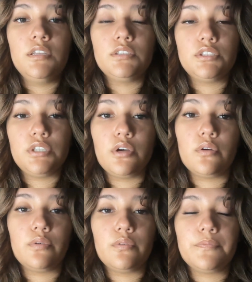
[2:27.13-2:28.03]

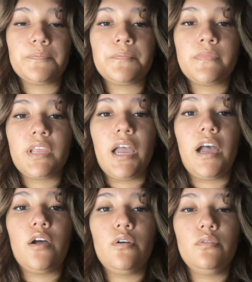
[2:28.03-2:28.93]
So,
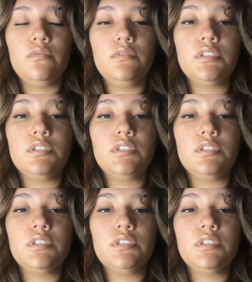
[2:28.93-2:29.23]
how